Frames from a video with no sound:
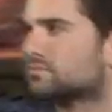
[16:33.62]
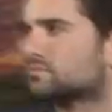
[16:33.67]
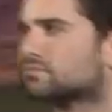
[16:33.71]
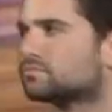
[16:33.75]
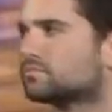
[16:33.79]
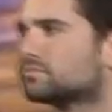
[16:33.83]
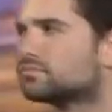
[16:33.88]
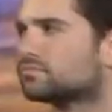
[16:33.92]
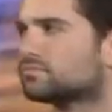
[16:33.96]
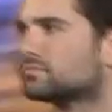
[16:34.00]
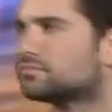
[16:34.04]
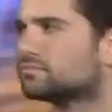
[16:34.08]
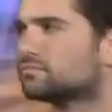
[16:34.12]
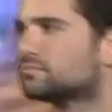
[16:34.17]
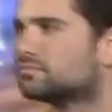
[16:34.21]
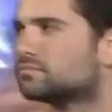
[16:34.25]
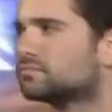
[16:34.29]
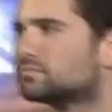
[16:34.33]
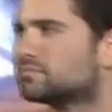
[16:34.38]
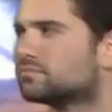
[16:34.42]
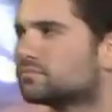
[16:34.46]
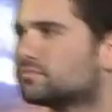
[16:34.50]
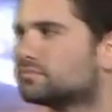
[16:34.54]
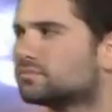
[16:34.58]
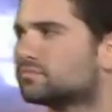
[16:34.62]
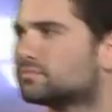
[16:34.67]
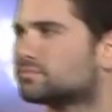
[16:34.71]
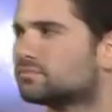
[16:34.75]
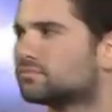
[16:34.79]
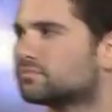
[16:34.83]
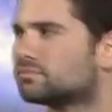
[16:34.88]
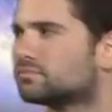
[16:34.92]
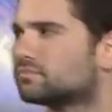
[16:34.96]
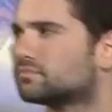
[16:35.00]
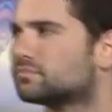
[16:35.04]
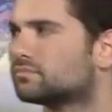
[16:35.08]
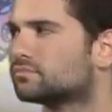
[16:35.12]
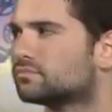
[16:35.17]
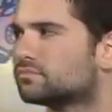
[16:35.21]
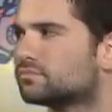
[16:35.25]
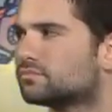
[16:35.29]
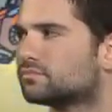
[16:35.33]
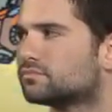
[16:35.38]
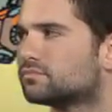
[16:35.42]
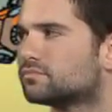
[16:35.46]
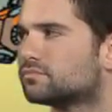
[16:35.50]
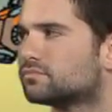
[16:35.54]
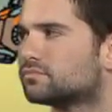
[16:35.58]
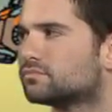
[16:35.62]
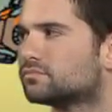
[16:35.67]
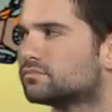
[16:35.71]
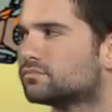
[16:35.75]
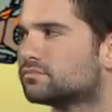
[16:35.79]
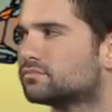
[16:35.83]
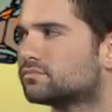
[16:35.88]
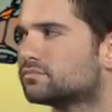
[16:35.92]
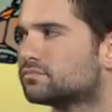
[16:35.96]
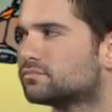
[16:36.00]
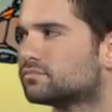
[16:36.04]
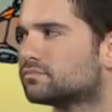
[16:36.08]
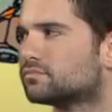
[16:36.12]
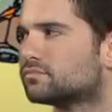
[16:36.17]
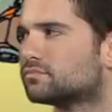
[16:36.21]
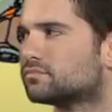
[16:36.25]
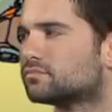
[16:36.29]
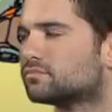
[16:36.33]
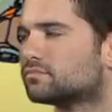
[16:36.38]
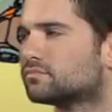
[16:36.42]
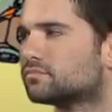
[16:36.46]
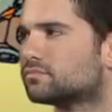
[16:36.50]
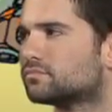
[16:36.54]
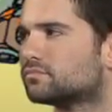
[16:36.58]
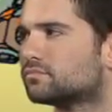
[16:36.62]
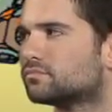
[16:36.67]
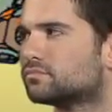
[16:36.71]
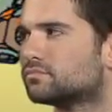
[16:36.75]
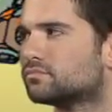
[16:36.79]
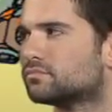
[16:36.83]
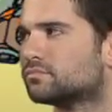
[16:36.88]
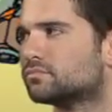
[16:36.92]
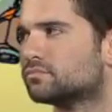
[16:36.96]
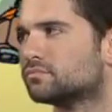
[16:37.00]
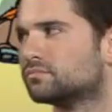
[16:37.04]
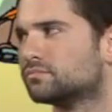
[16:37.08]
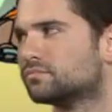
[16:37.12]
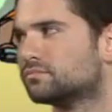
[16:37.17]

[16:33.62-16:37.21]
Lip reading: This person isn't speaking.